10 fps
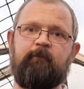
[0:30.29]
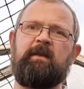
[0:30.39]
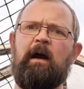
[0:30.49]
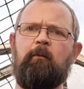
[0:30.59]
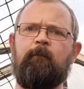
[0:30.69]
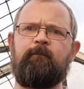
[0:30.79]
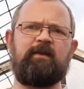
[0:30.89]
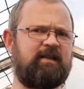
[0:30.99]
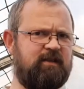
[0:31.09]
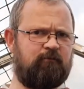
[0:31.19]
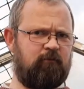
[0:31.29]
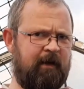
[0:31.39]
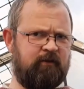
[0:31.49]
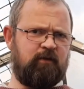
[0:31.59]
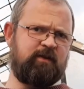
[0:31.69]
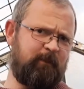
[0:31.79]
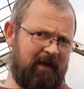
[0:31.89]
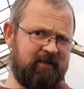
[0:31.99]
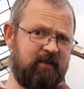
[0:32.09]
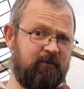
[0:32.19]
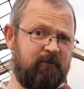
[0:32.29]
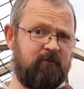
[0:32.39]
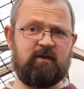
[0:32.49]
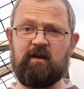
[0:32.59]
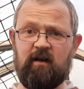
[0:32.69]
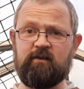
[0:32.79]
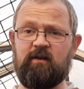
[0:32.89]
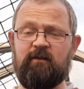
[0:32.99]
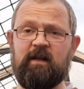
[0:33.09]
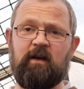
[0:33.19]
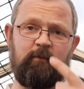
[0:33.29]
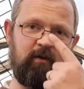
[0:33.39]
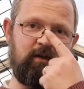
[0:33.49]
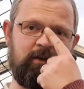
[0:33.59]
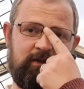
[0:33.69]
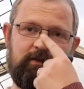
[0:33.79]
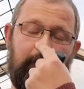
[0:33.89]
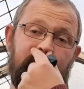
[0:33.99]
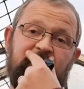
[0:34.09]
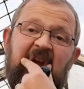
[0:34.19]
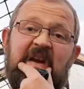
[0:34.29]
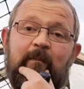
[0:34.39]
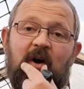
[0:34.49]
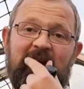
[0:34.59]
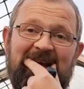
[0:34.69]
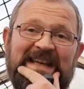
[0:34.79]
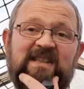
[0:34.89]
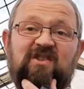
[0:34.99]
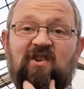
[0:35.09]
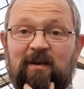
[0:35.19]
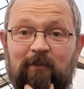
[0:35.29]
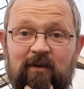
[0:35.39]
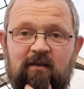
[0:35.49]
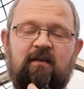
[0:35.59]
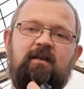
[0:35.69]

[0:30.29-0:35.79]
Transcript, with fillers: Now, this is a retrospective start to the video because in my excitement,